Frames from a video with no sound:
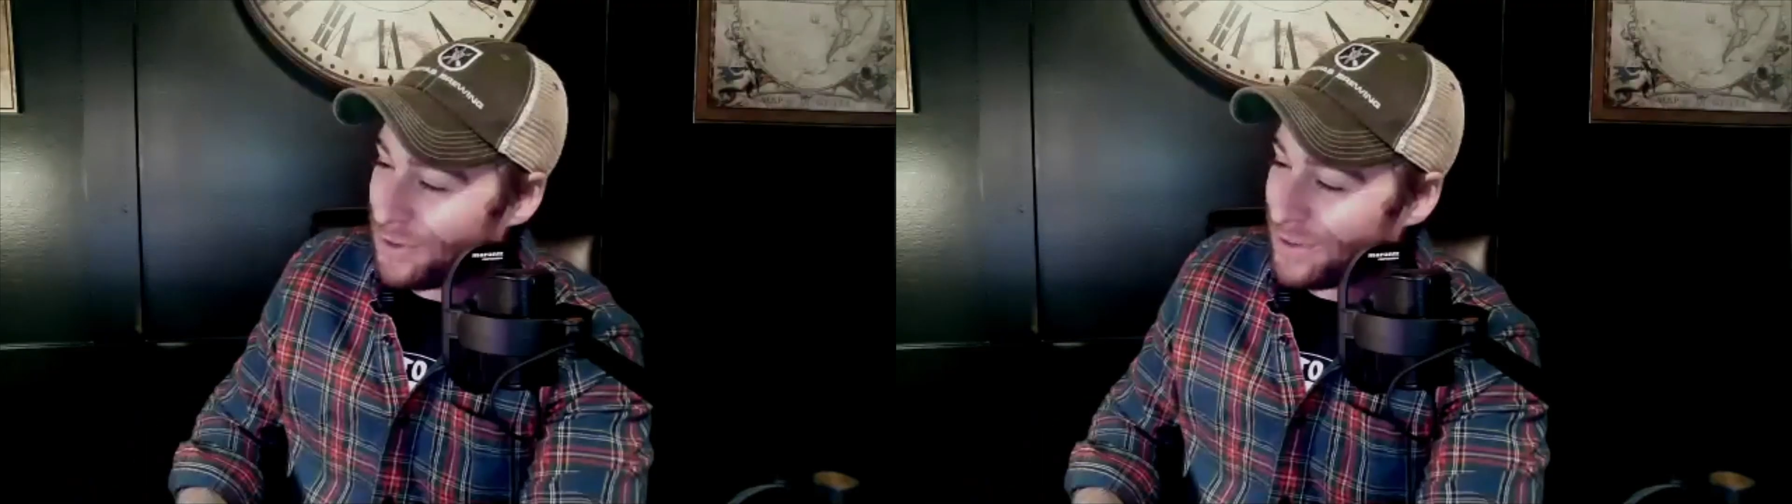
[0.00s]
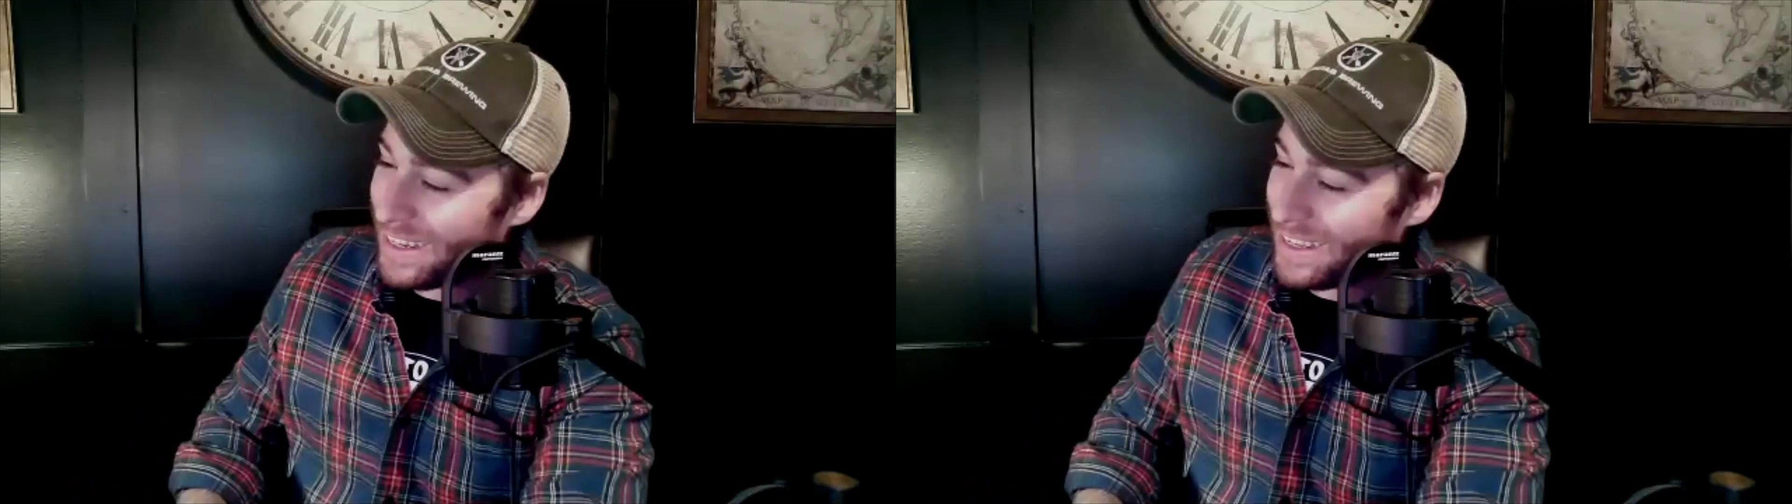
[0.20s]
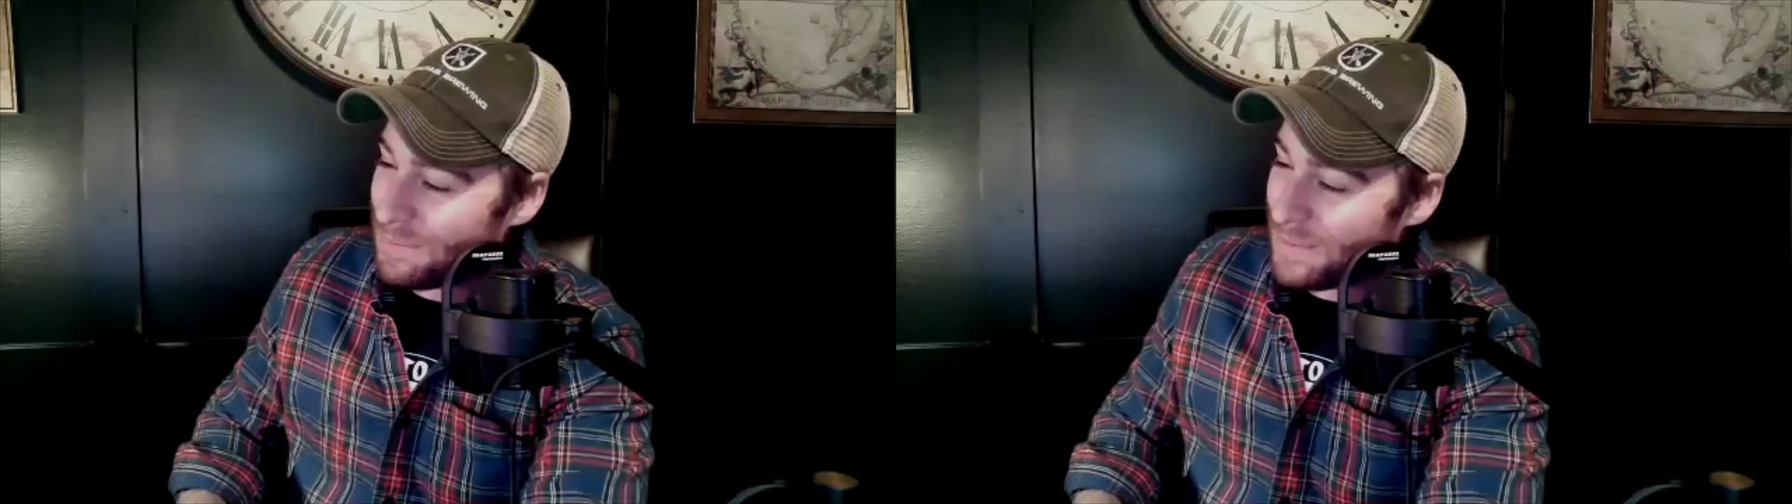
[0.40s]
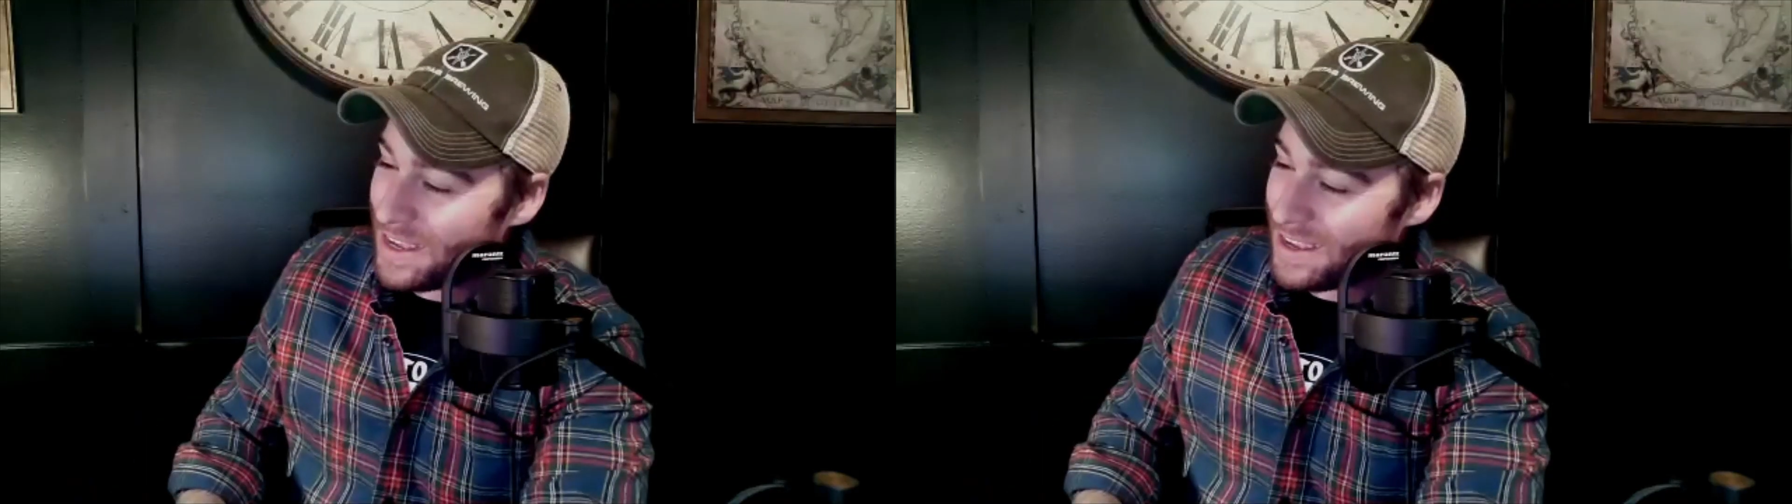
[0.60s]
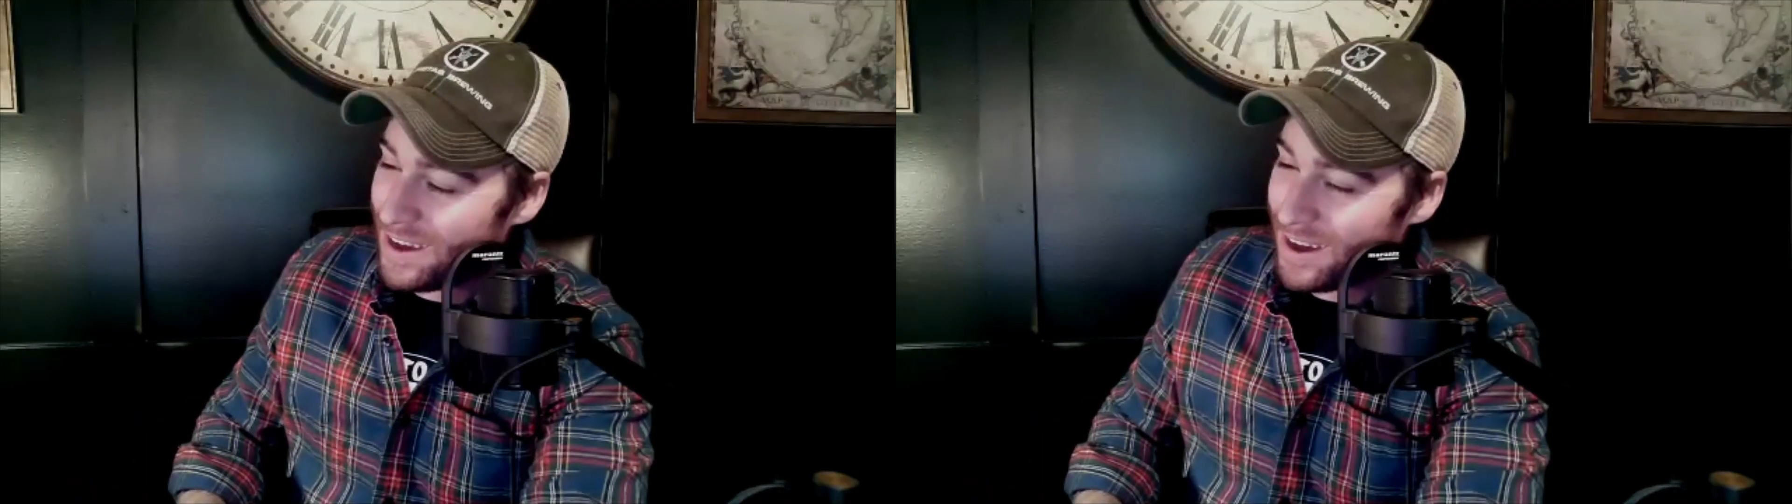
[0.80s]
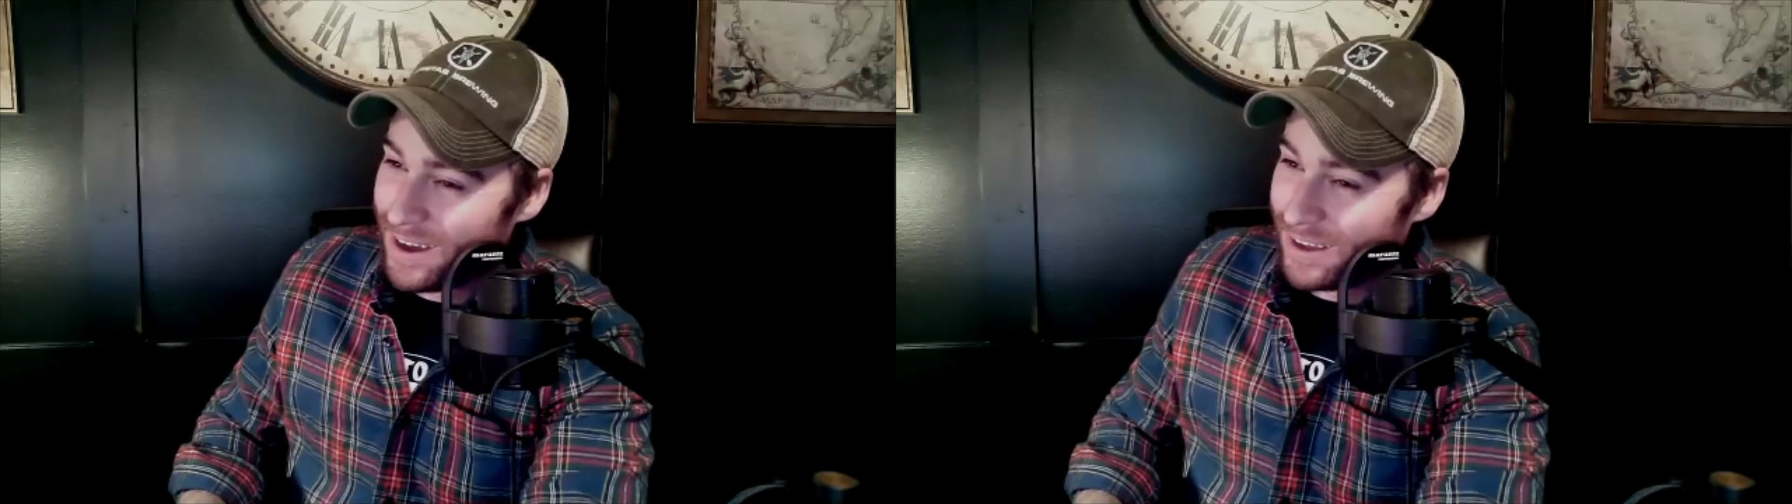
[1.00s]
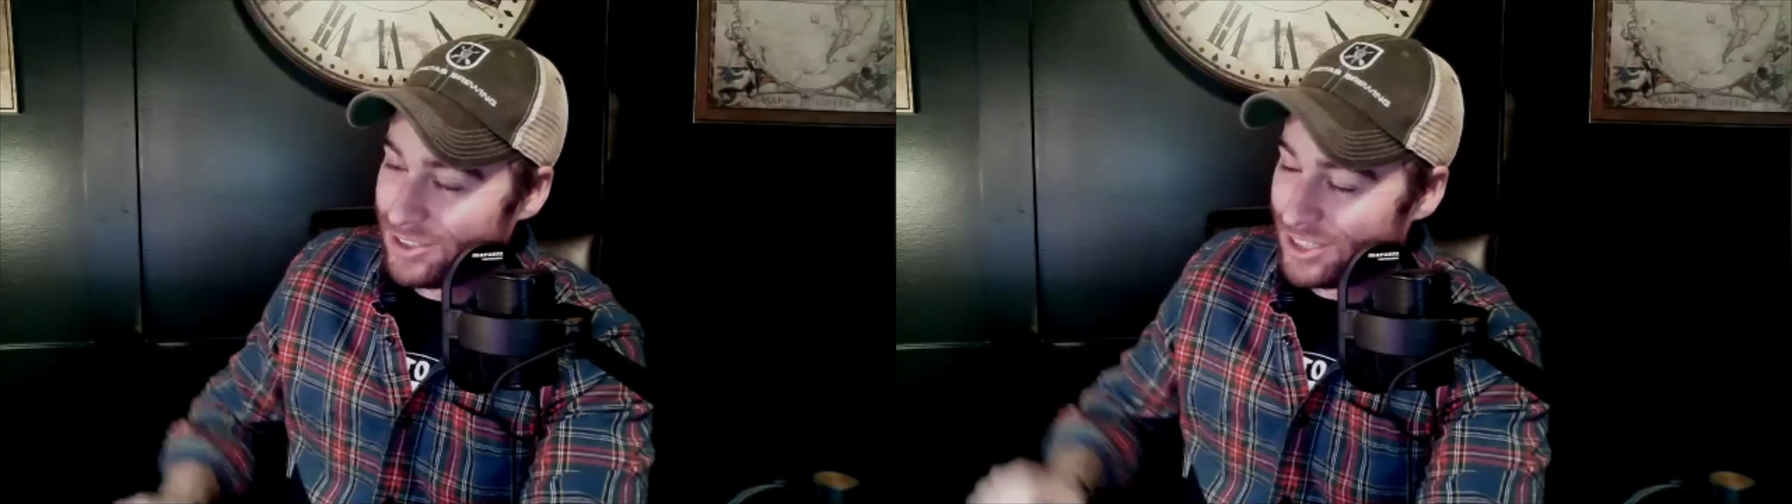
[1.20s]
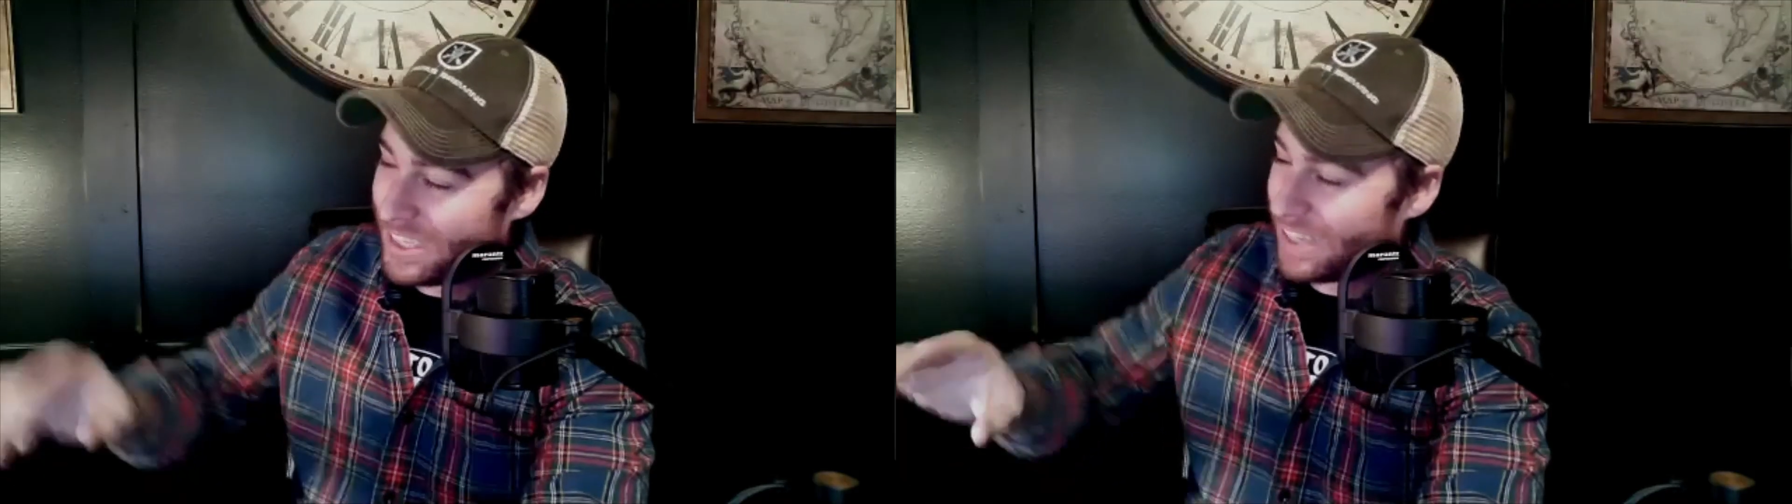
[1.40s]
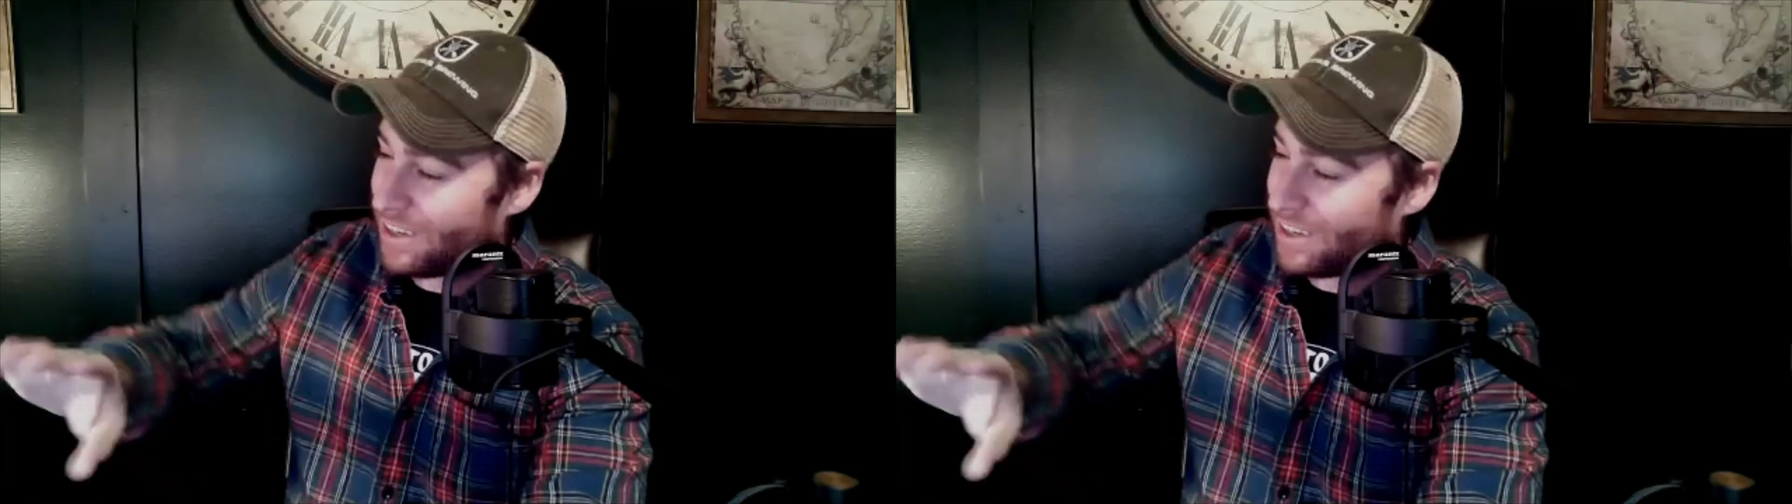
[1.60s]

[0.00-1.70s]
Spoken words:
you can get me just get a